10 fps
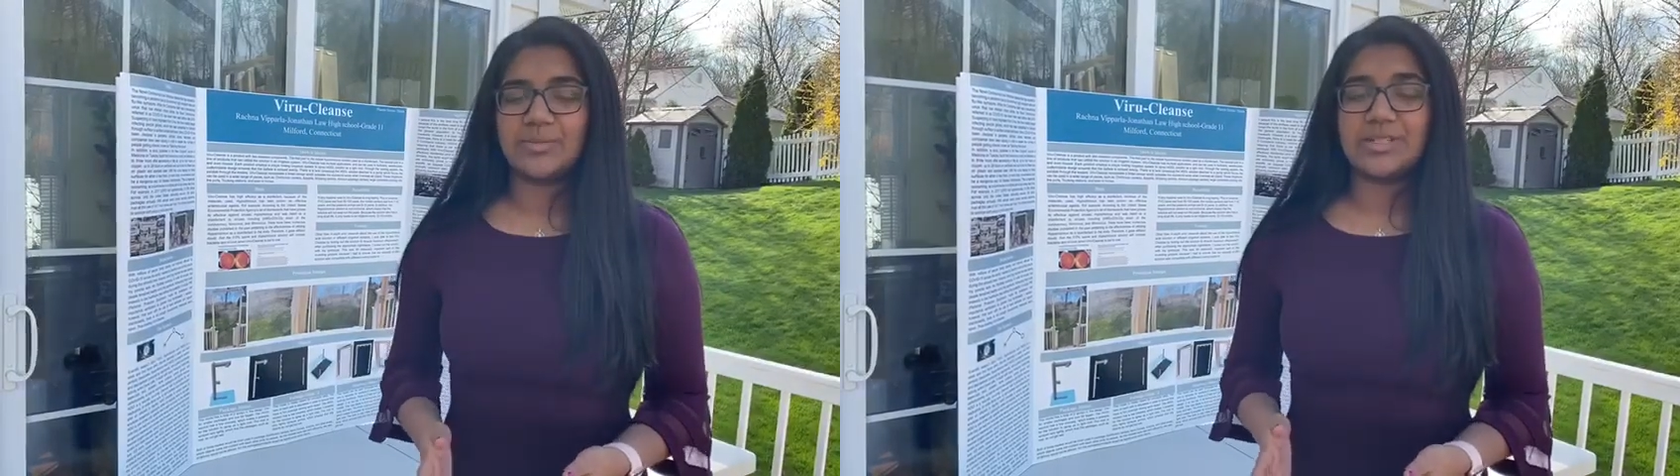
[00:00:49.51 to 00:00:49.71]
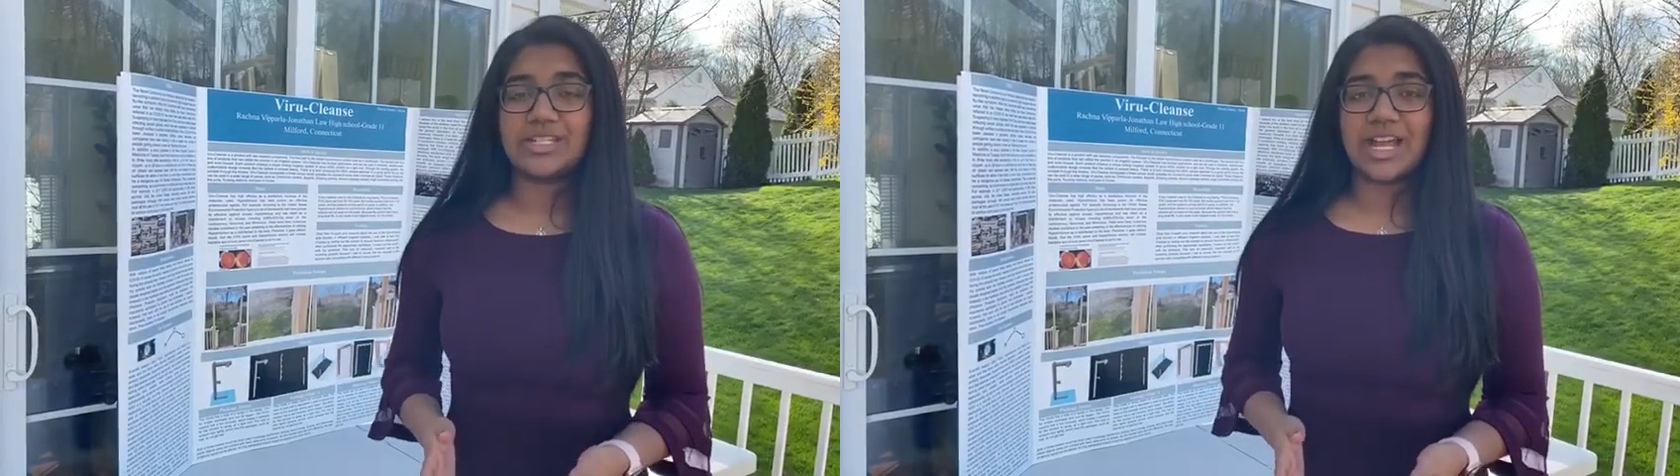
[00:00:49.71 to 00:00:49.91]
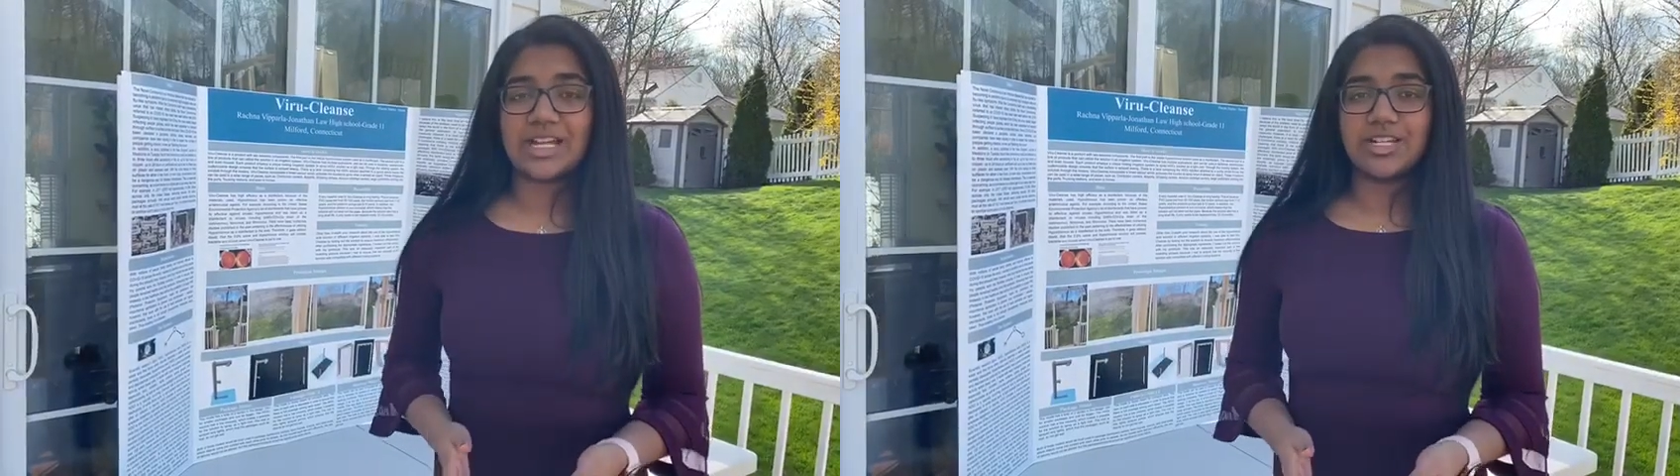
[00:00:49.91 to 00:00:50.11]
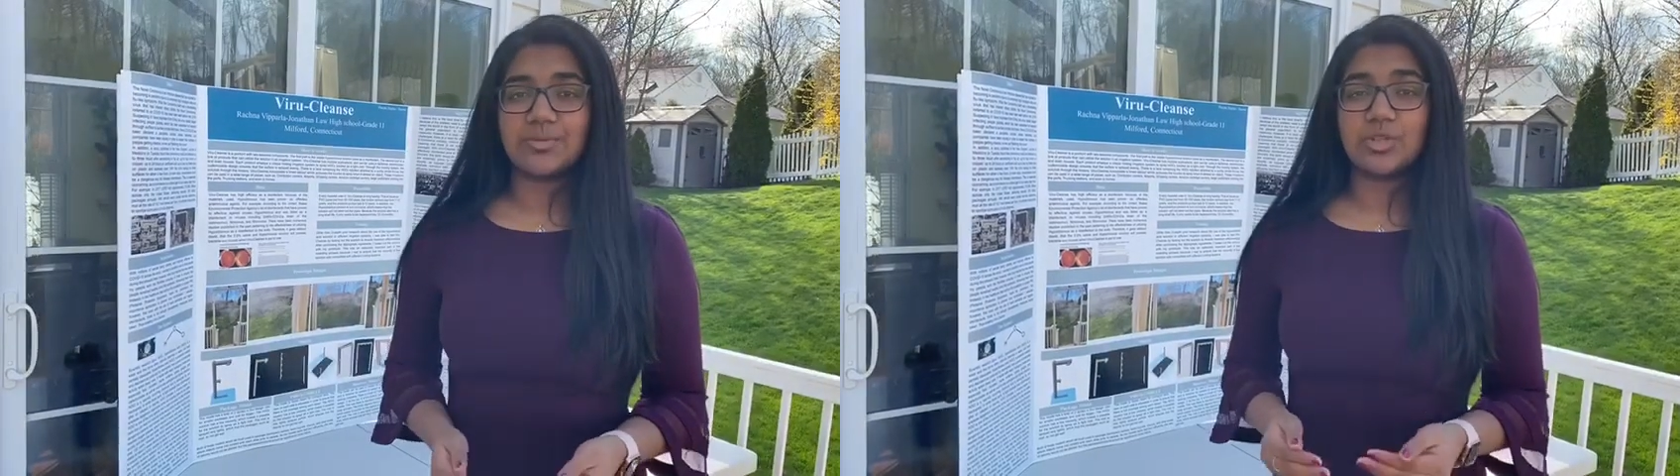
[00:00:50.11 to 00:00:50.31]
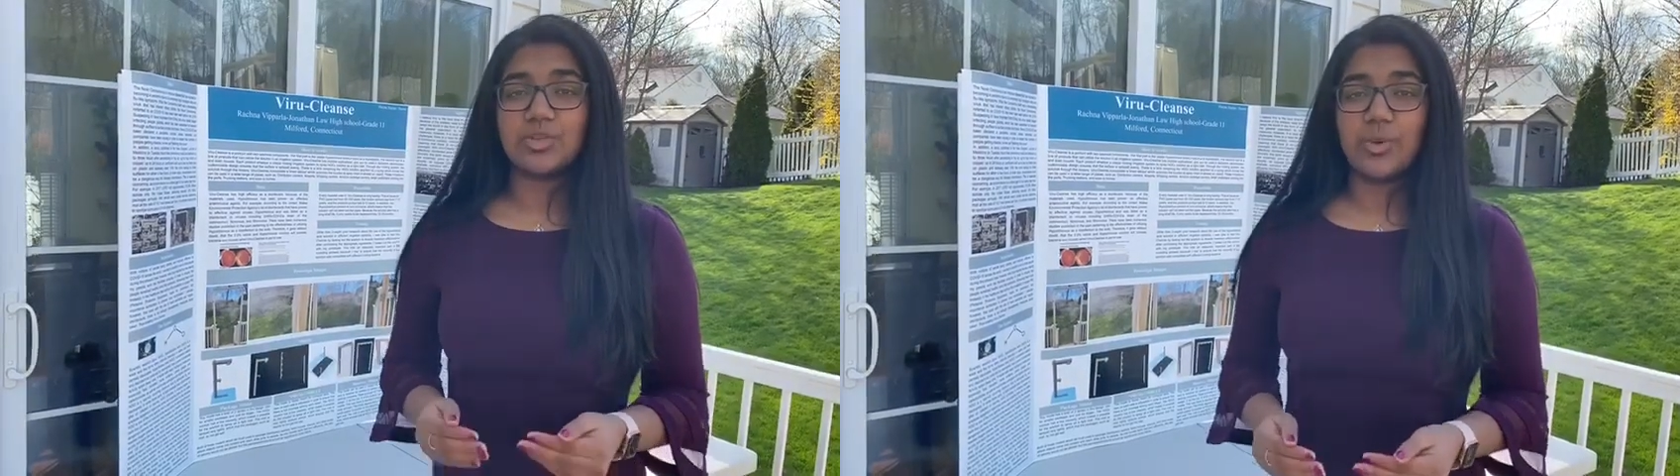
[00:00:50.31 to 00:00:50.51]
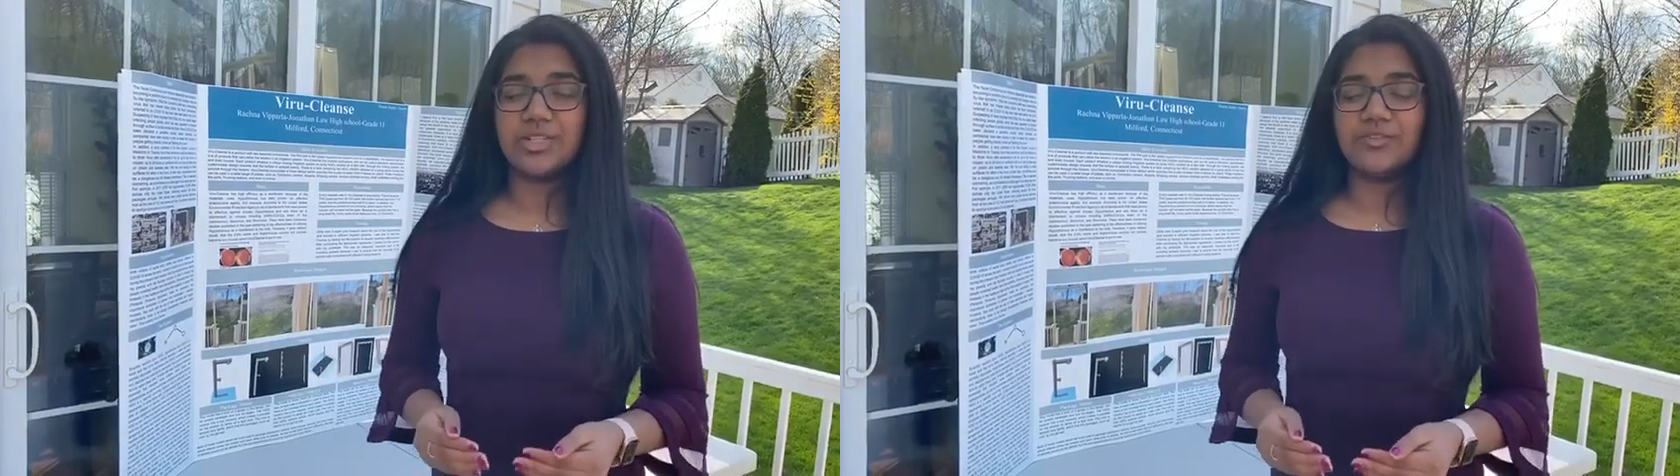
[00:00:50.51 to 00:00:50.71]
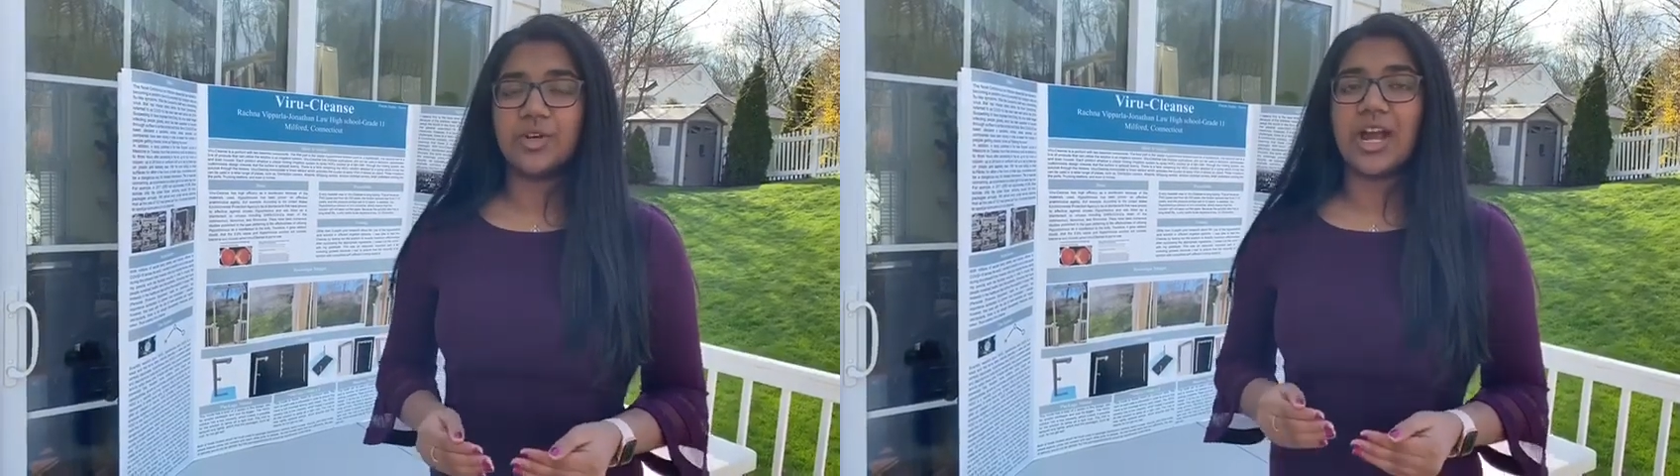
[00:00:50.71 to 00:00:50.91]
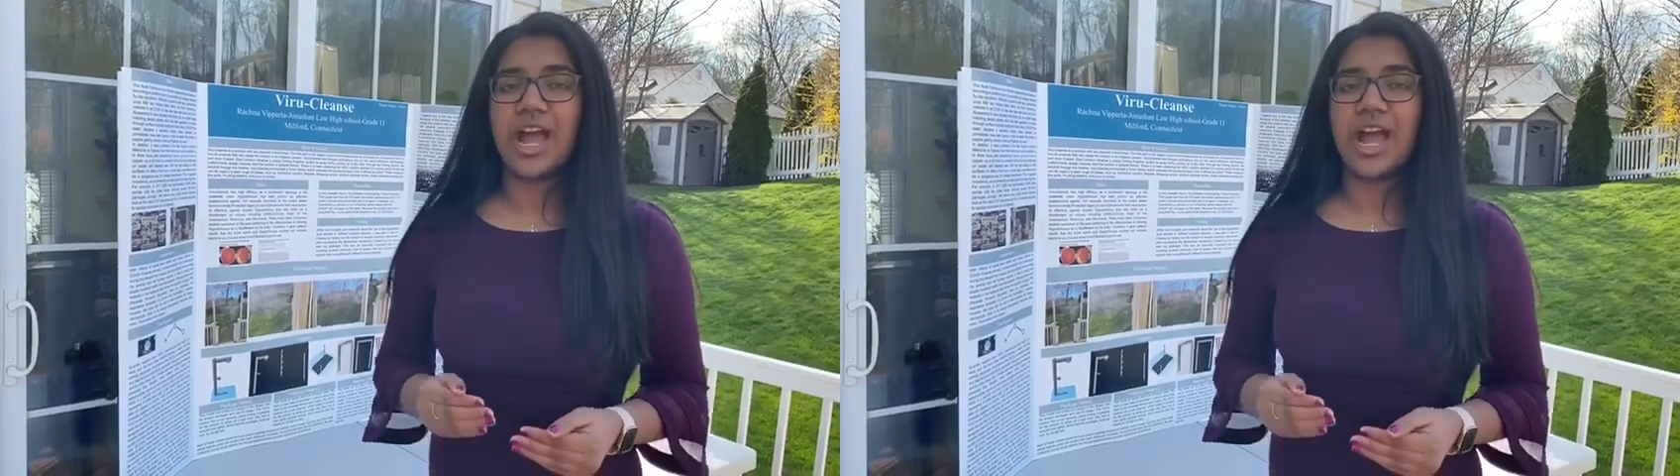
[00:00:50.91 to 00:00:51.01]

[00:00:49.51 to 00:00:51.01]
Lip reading: be detected up to 24